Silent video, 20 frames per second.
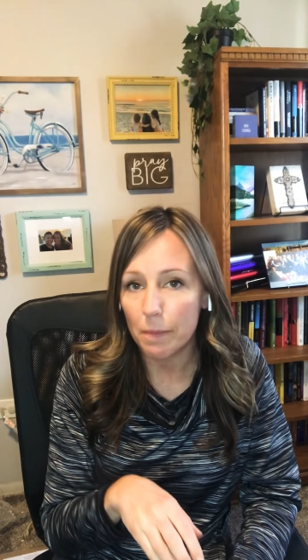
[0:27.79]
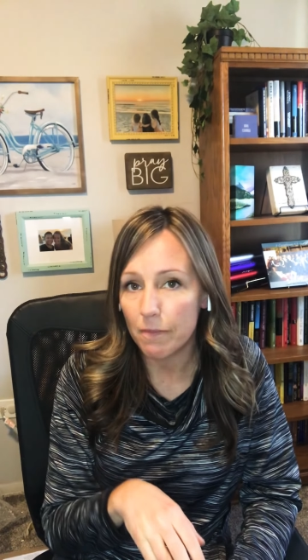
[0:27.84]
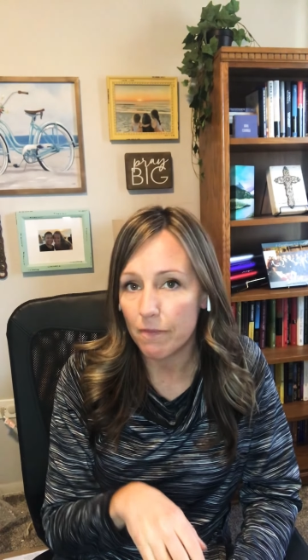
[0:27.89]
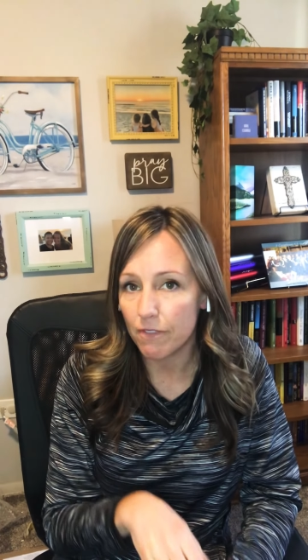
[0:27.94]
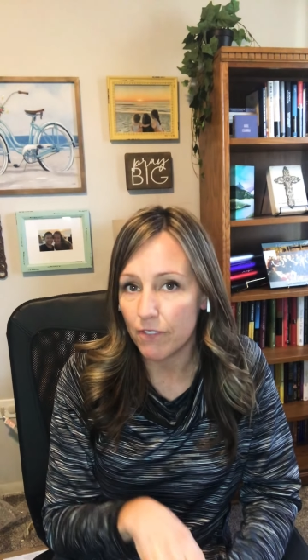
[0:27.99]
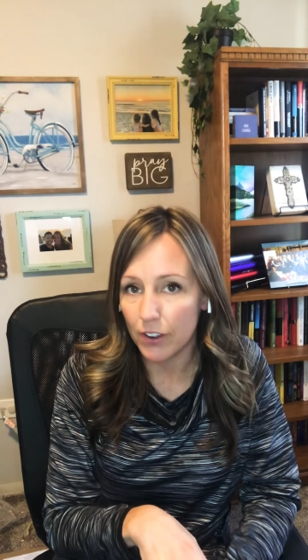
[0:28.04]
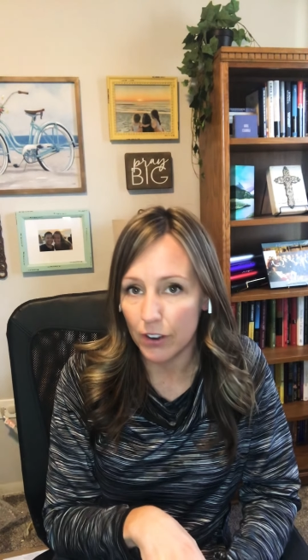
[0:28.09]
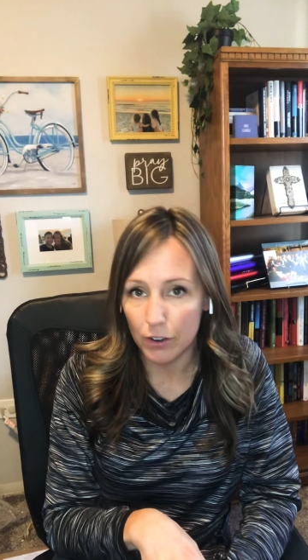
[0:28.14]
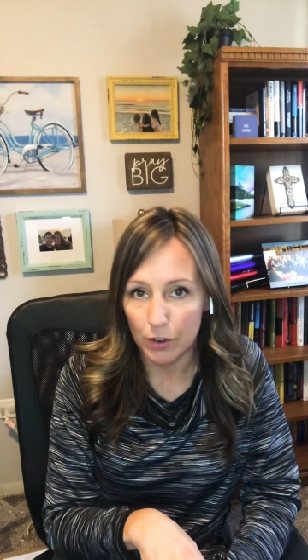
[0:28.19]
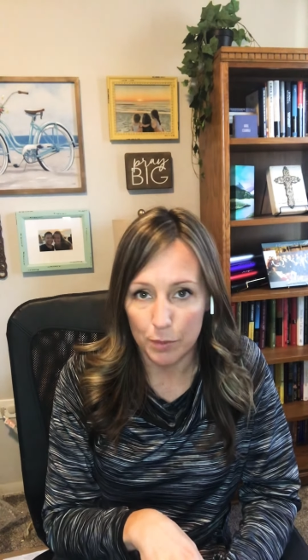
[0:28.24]

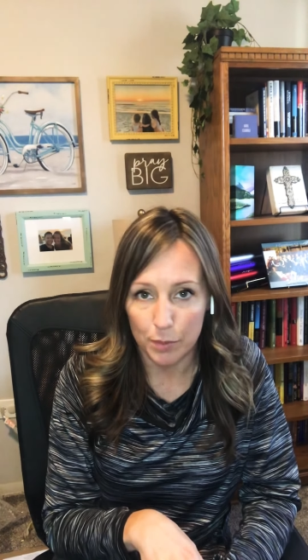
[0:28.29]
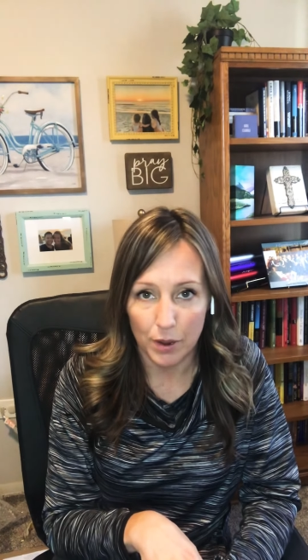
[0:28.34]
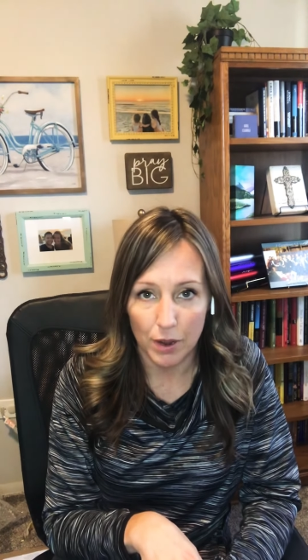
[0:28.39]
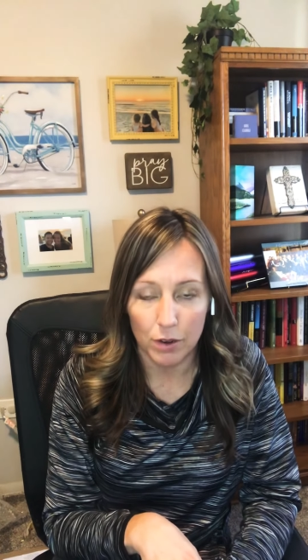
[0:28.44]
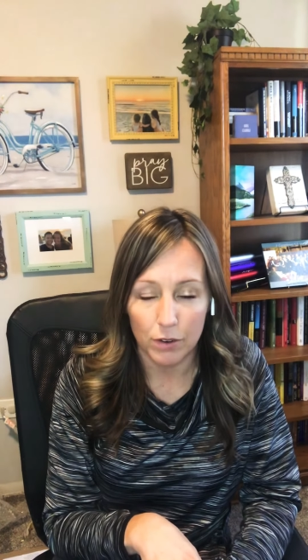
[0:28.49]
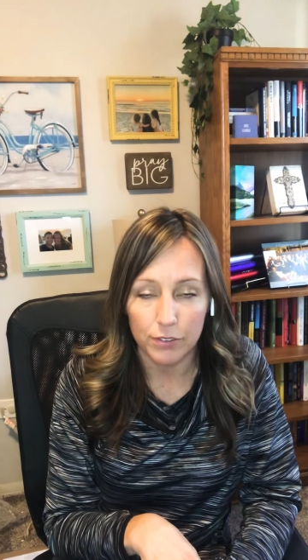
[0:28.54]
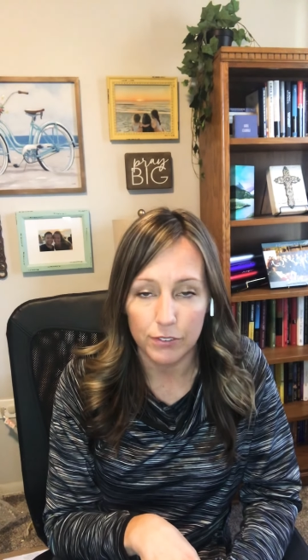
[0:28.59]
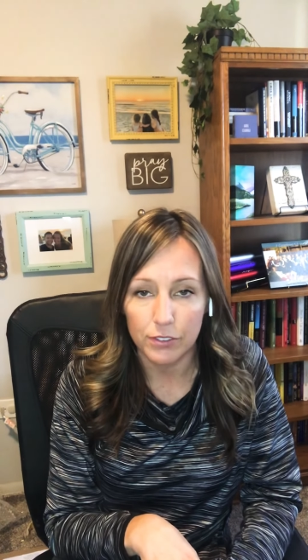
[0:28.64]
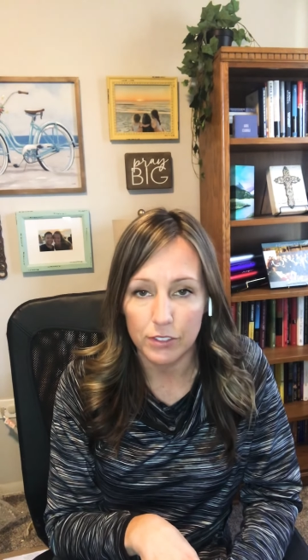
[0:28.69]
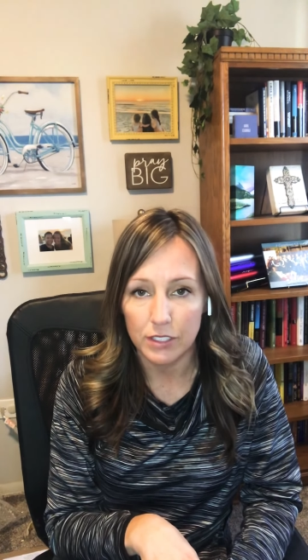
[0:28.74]
very
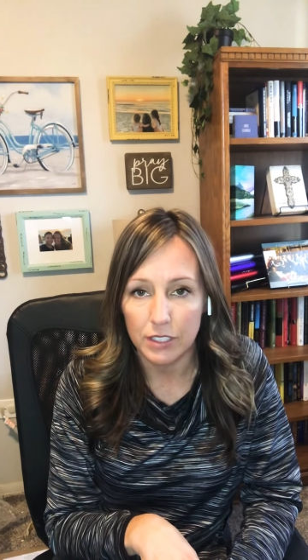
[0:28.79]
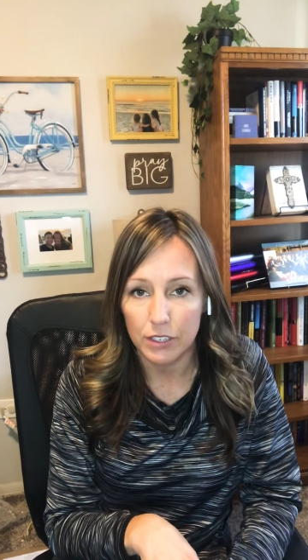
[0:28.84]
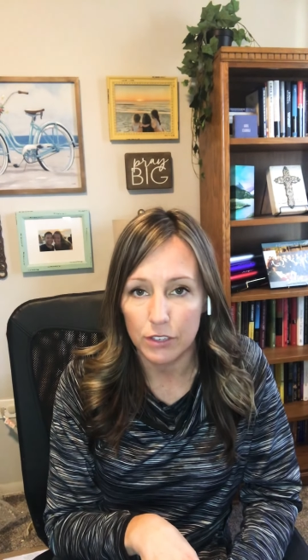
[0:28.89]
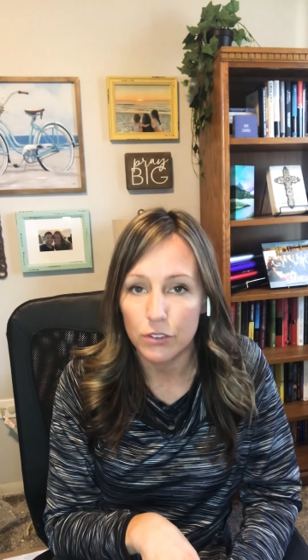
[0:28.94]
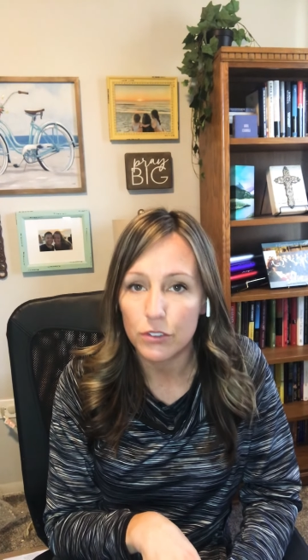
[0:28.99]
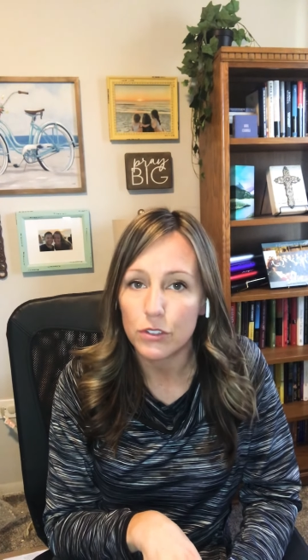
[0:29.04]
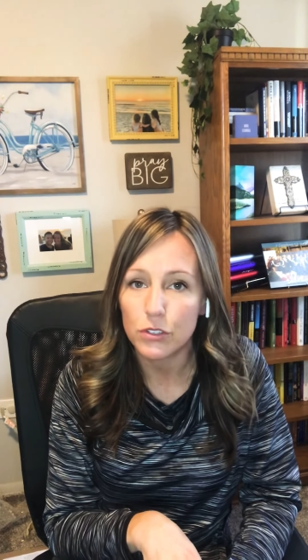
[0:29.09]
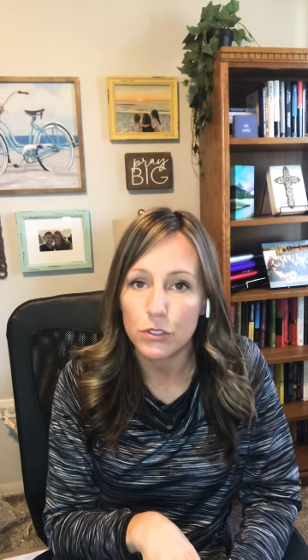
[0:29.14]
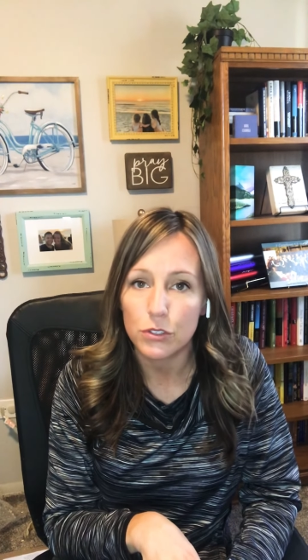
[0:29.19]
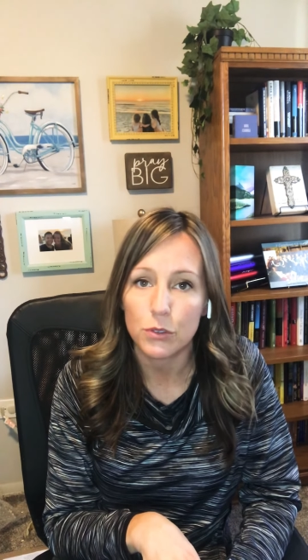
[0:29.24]
powerful to hear
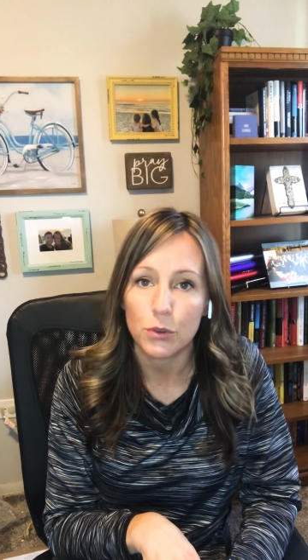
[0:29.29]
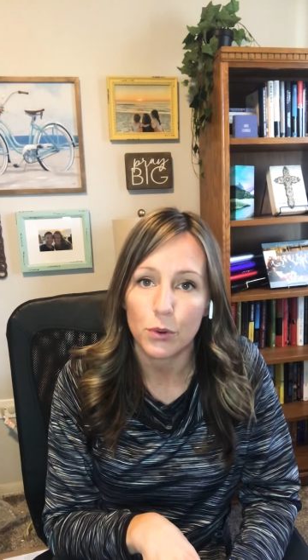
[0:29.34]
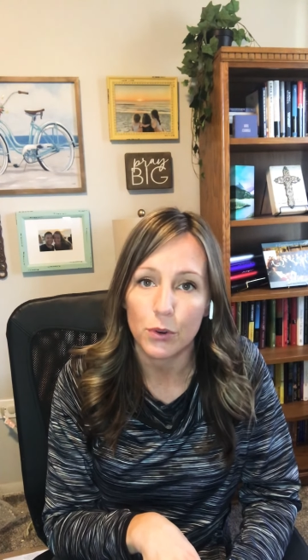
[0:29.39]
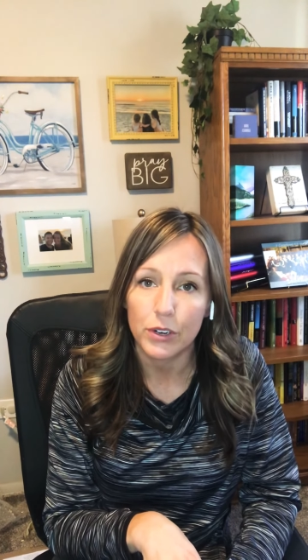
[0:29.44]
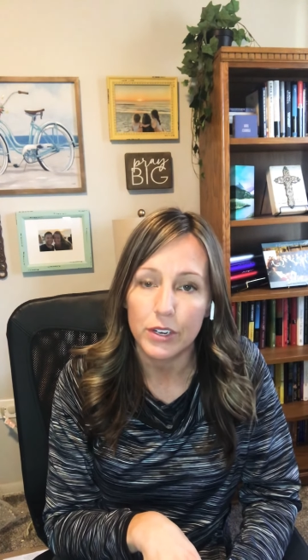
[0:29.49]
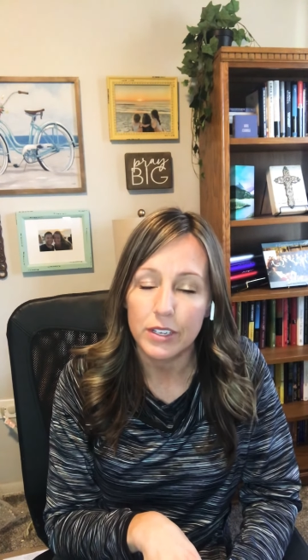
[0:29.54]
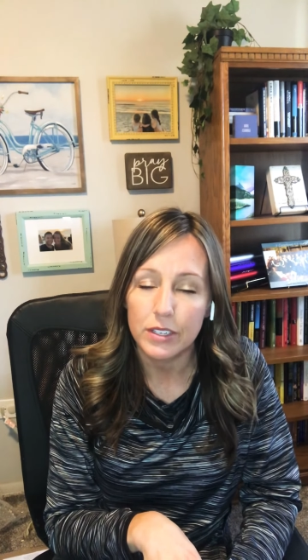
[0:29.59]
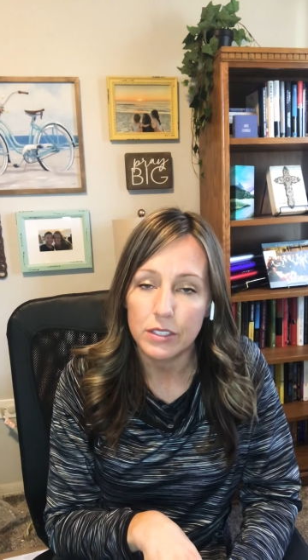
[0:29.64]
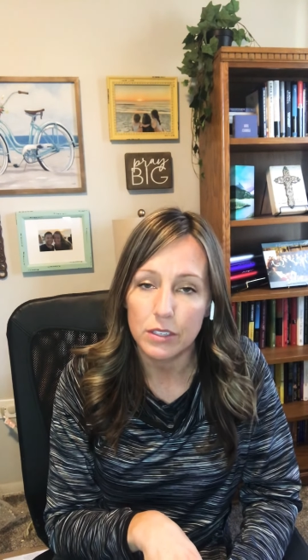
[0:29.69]
the stories